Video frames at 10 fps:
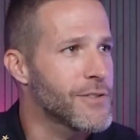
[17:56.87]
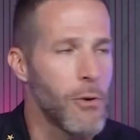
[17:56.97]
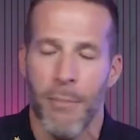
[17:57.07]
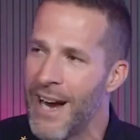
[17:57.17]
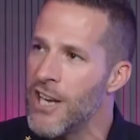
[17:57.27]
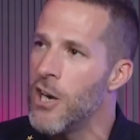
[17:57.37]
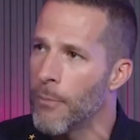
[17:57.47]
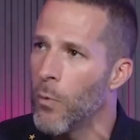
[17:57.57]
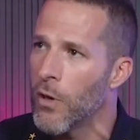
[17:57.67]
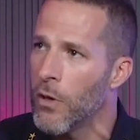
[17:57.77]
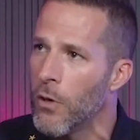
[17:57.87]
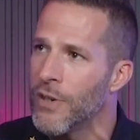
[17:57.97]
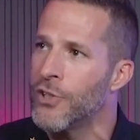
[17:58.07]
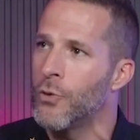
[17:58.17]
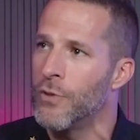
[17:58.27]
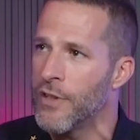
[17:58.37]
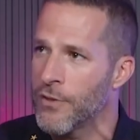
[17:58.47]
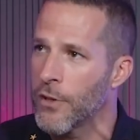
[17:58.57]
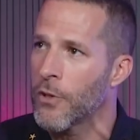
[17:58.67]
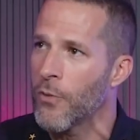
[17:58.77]
So my number one goal is to
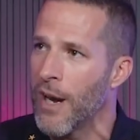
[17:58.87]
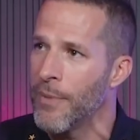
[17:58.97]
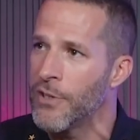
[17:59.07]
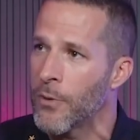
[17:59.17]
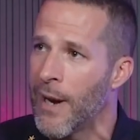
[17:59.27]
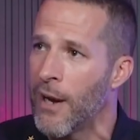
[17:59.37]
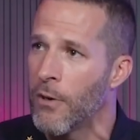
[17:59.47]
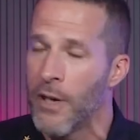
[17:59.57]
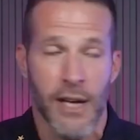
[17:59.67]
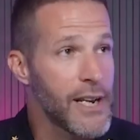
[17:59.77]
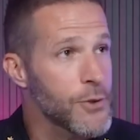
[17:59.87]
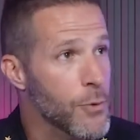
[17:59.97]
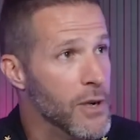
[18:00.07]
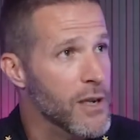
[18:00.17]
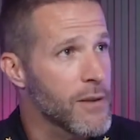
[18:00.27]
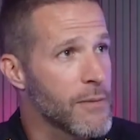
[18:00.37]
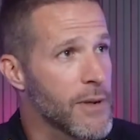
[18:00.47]
deter crime in Doral, and it's working.